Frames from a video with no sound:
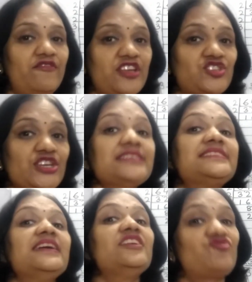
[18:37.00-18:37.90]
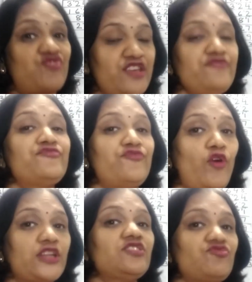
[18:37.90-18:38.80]
which is
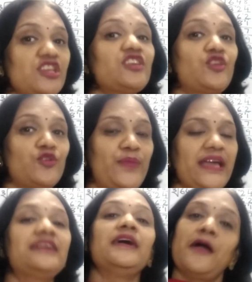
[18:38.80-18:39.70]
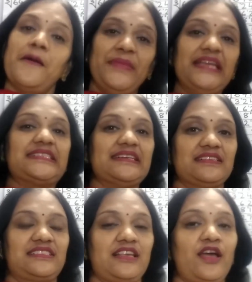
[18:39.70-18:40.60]
343 cubic
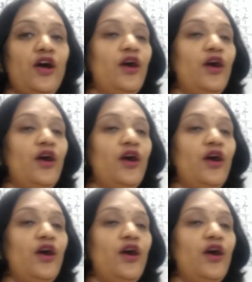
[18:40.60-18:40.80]
meters.